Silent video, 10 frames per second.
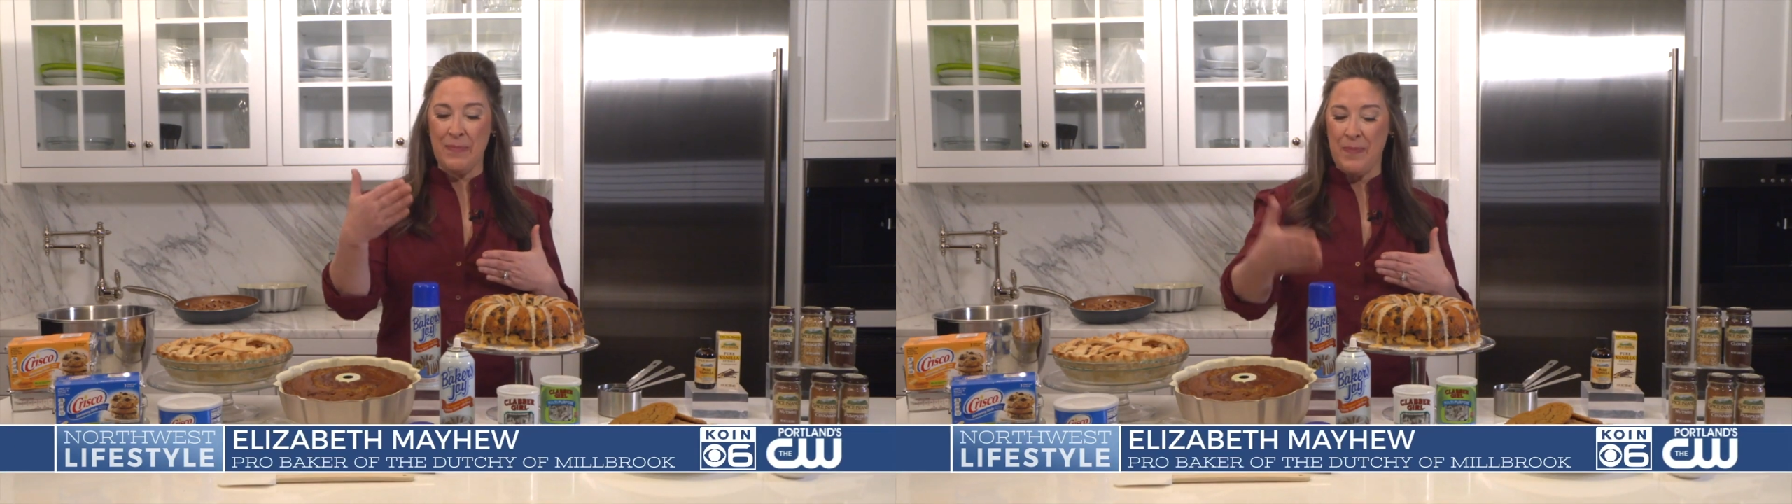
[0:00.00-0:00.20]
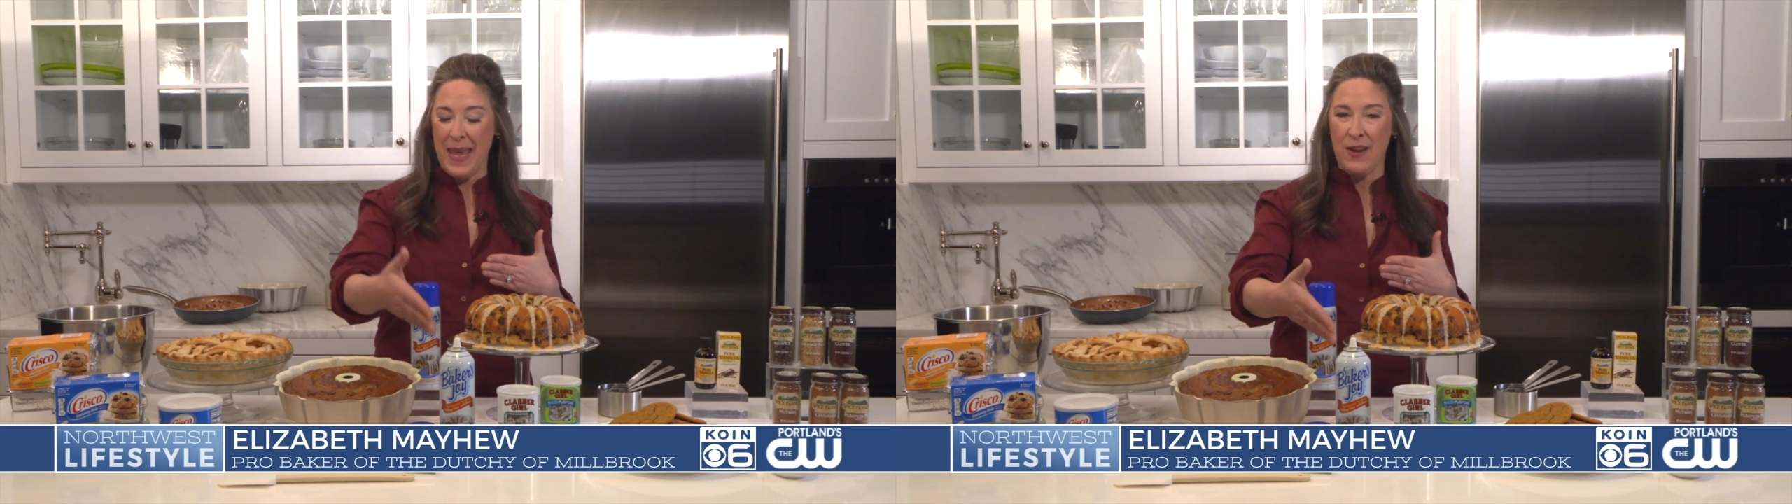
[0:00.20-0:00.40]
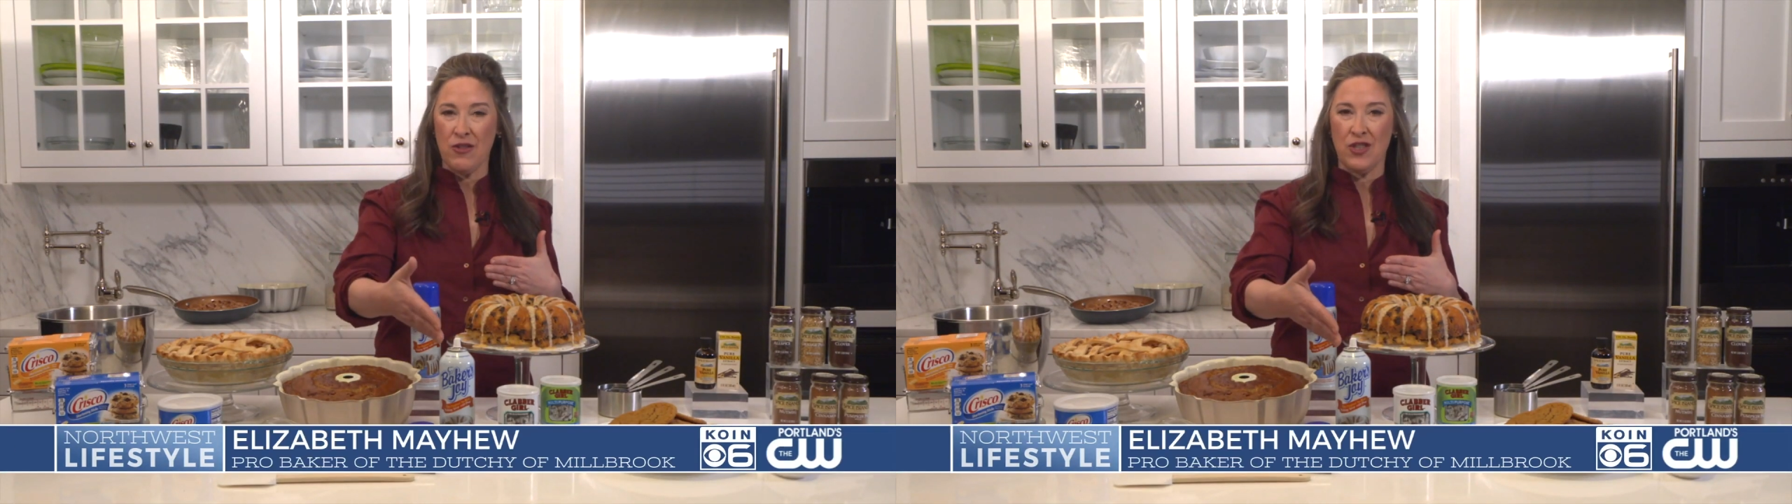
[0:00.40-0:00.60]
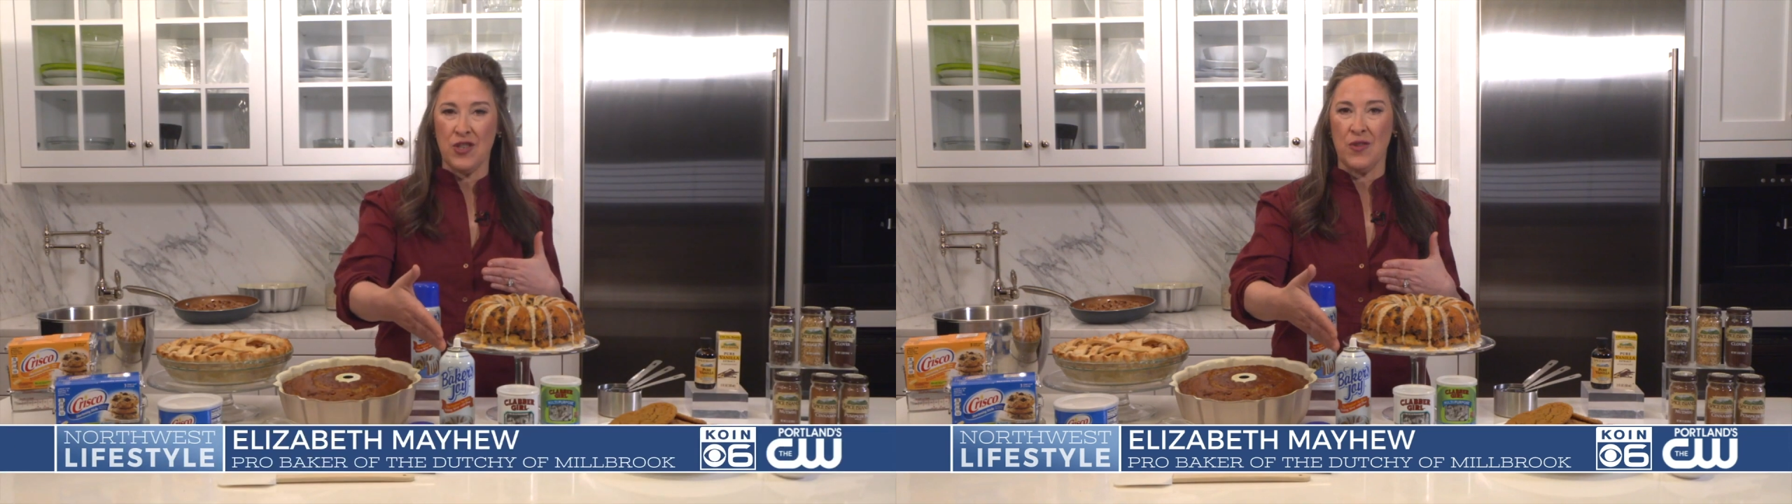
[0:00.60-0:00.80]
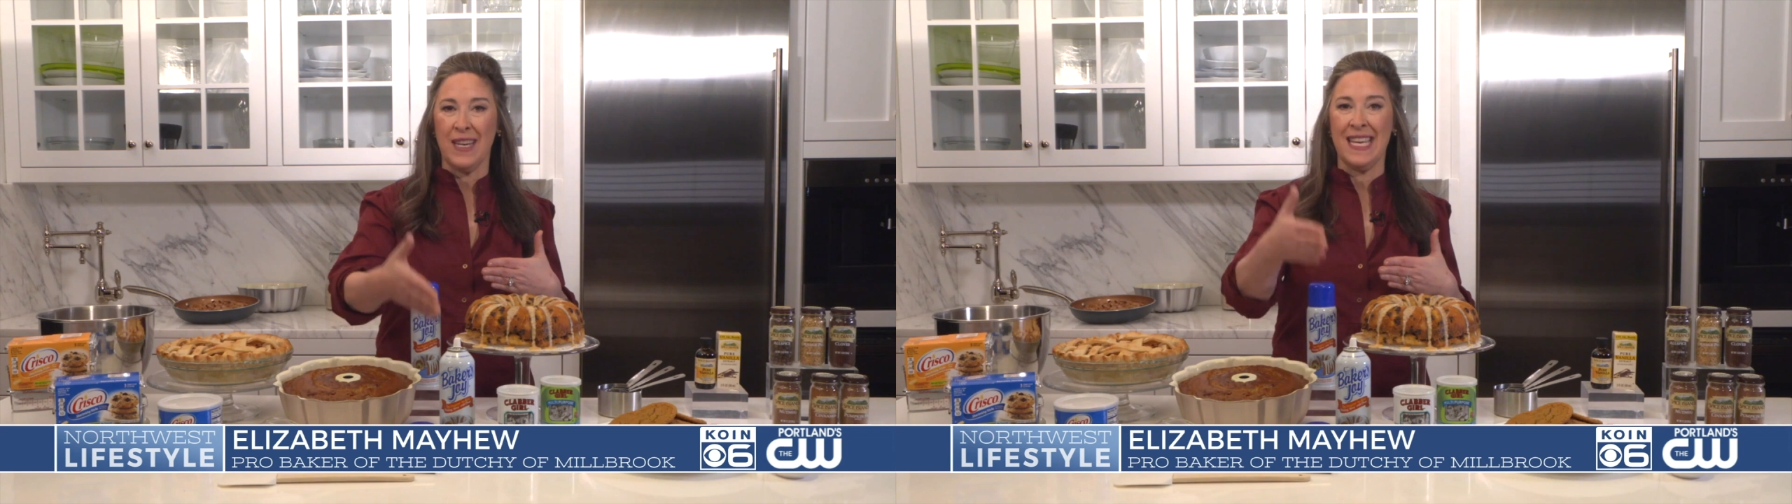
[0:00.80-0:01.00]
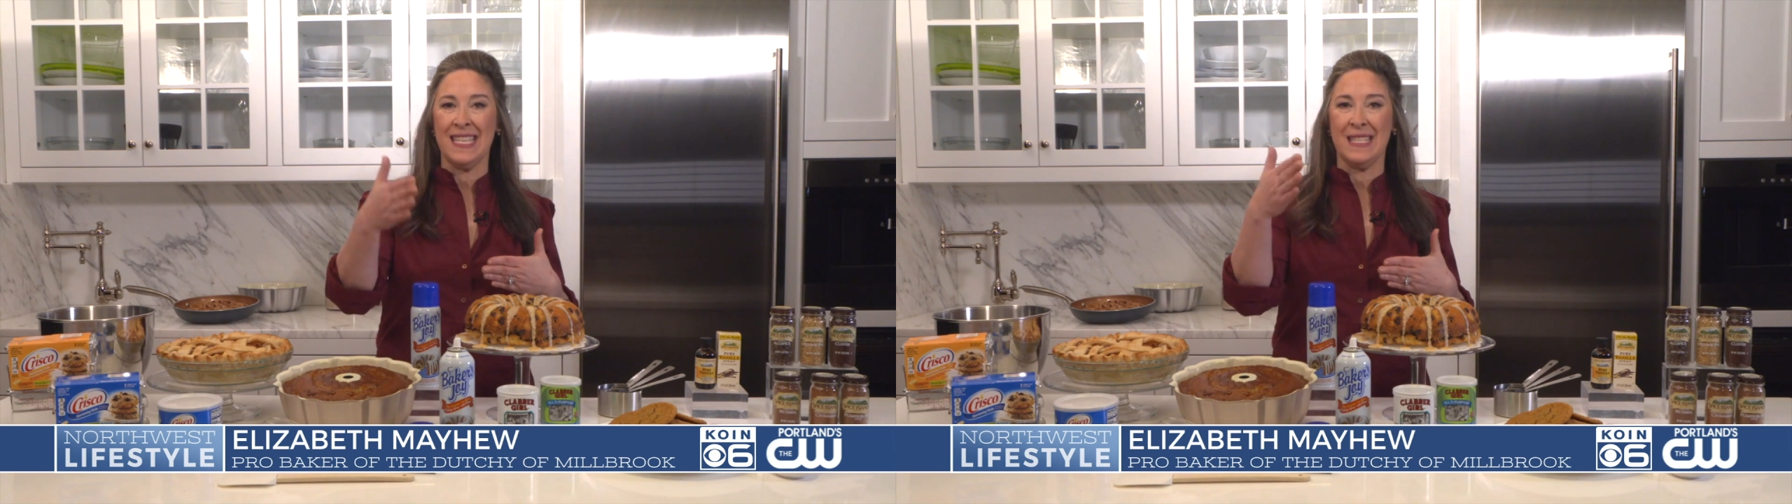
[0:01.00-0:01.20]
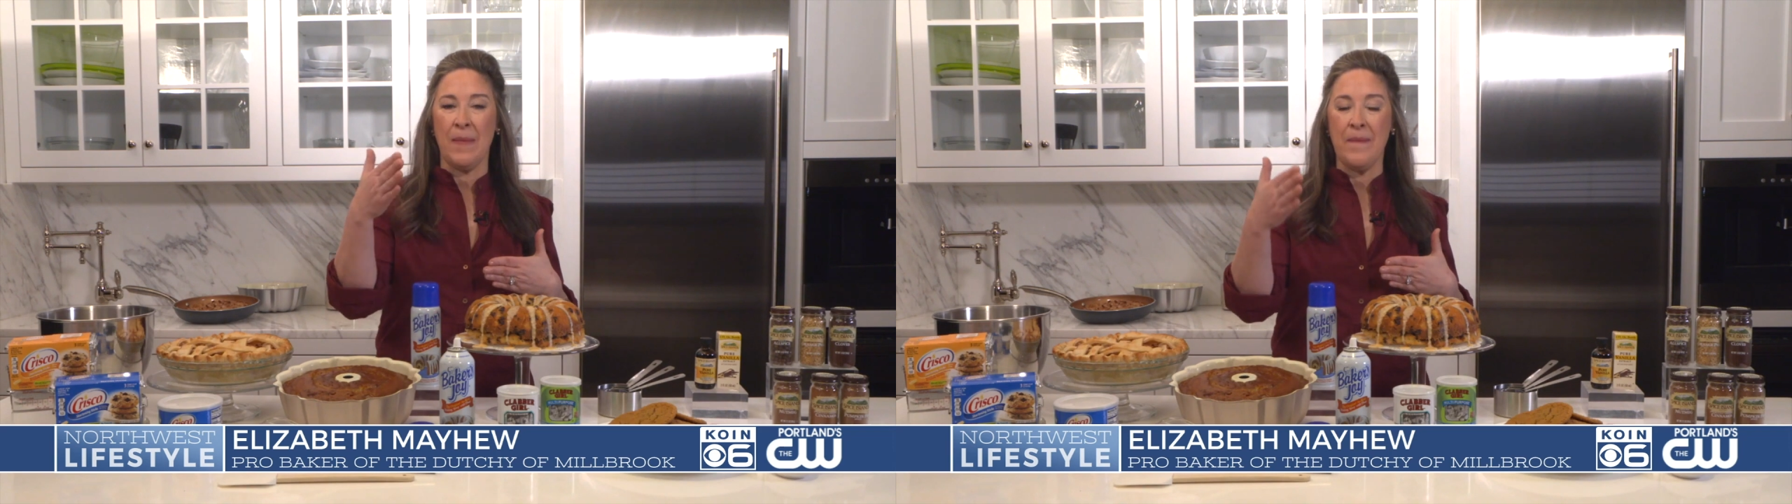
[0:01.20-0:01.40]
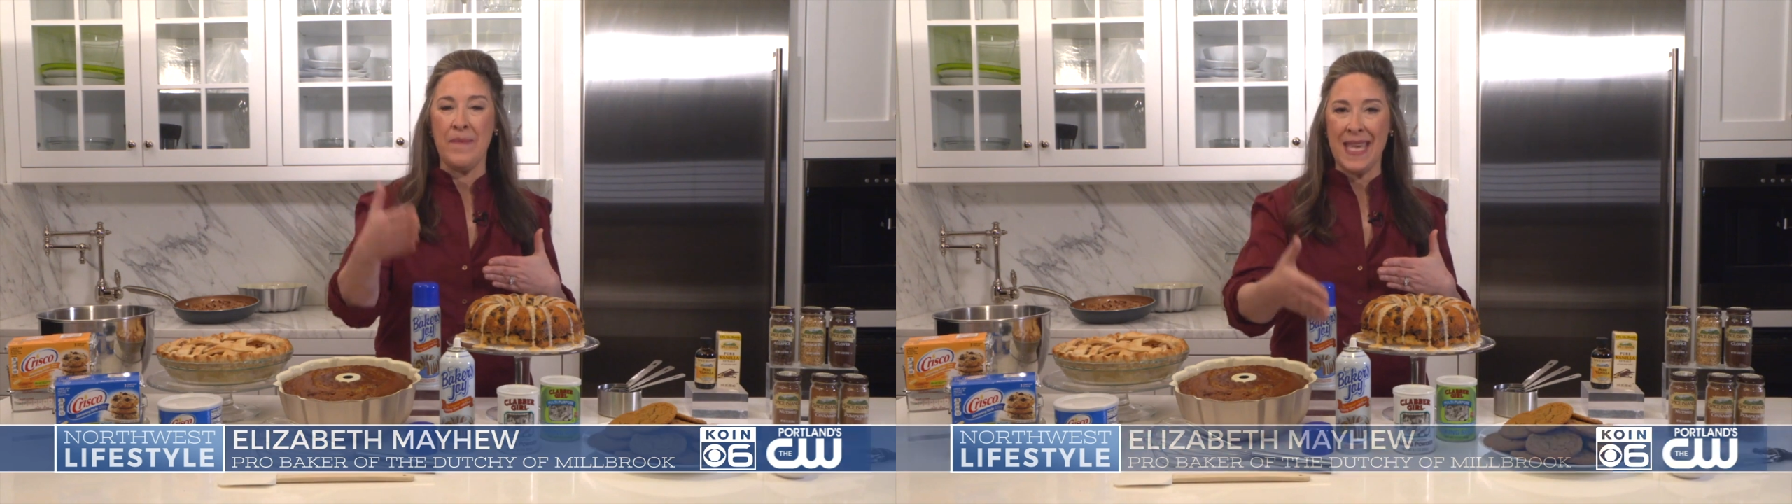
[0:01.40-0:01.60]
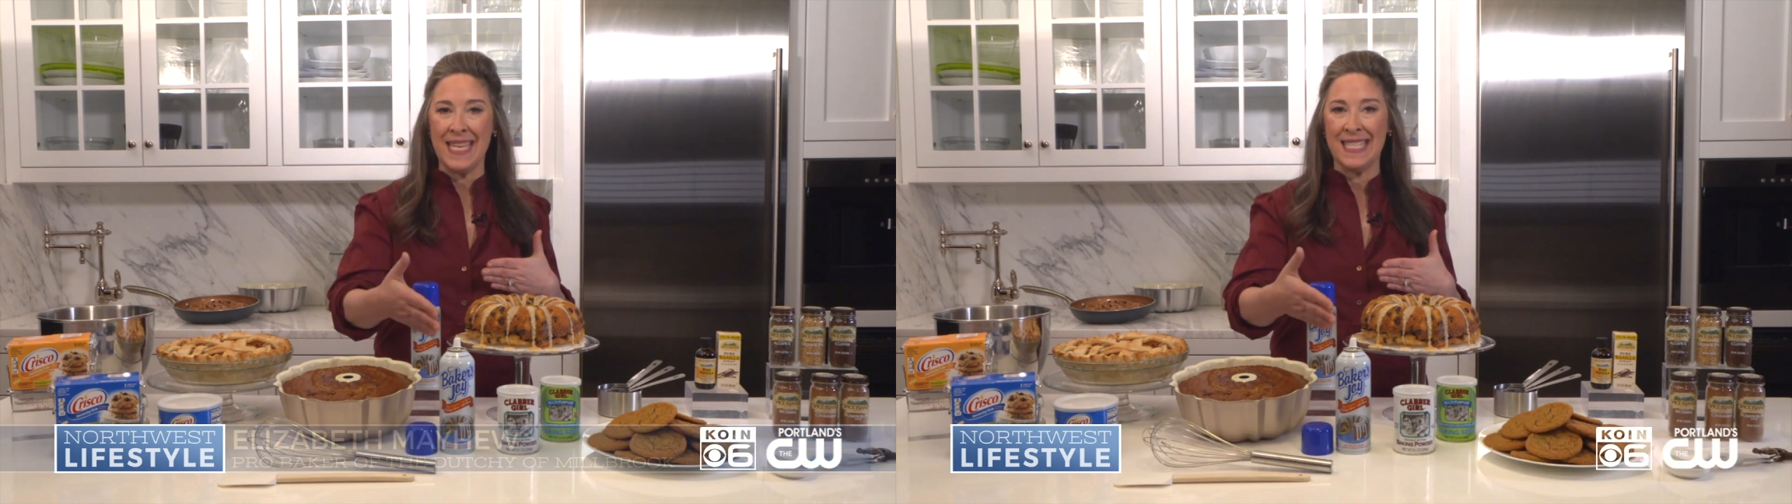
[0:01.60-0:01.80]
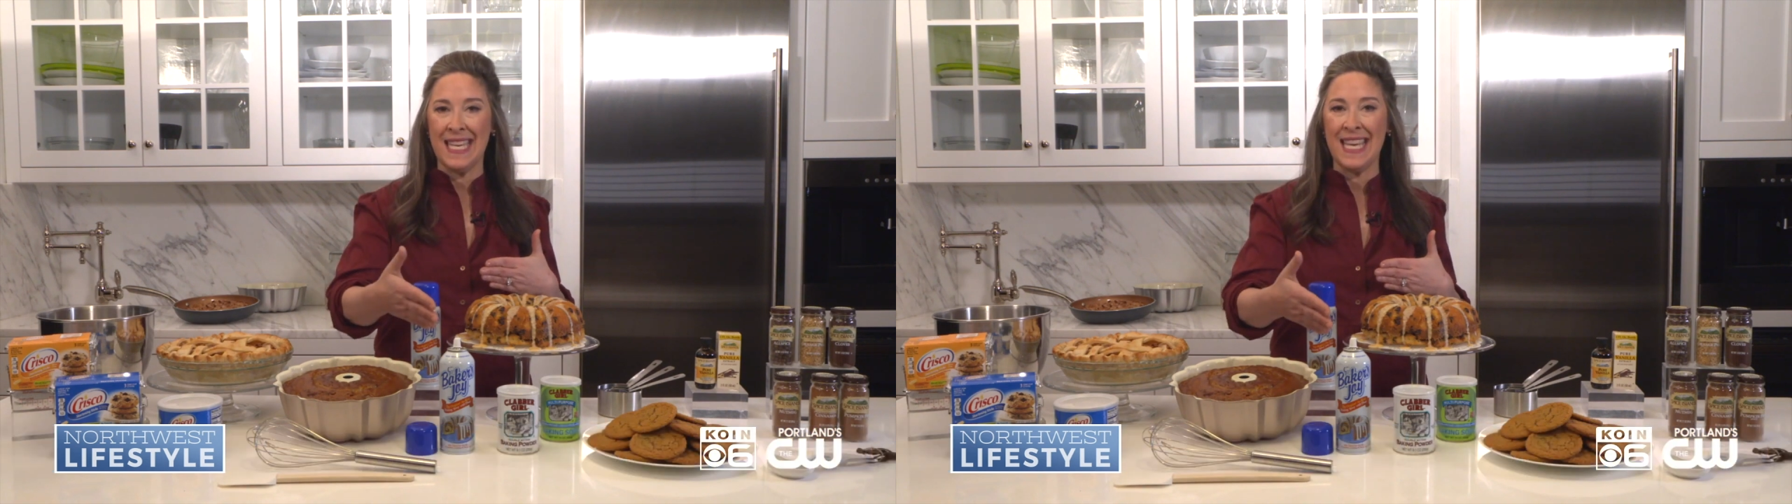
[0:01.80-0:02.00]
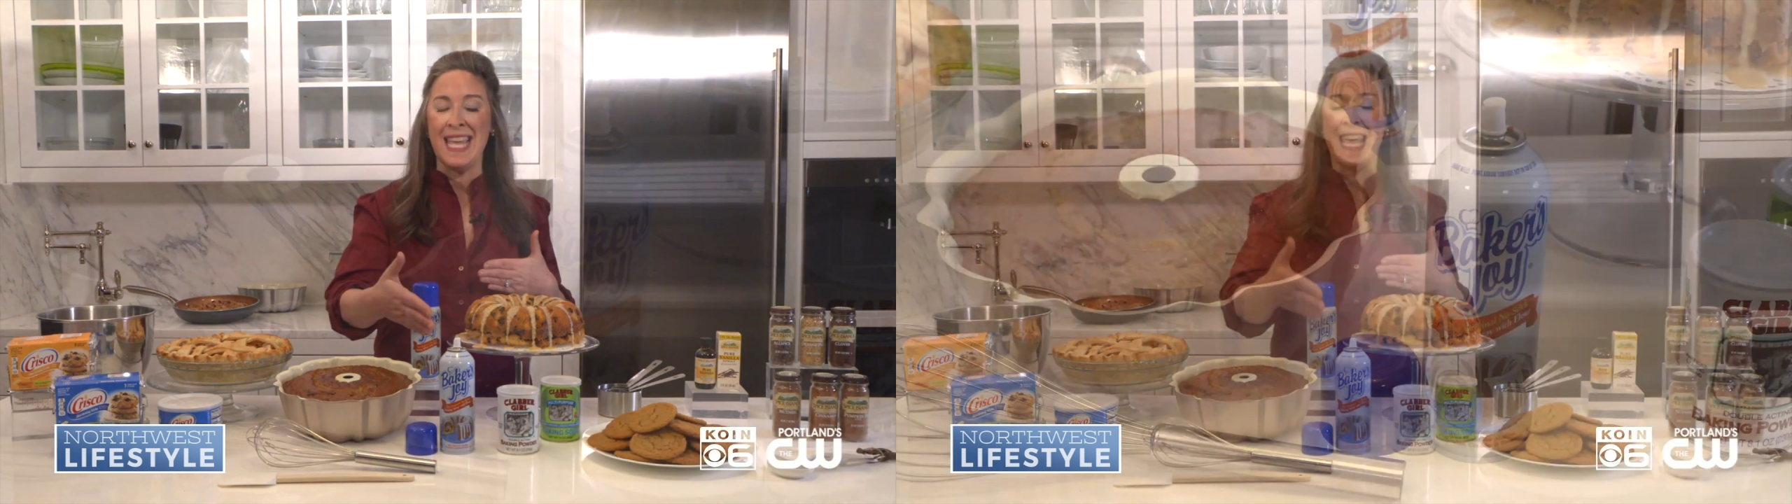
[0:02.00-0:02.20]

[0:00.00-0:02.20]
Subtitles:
Baker's Joy is amazing.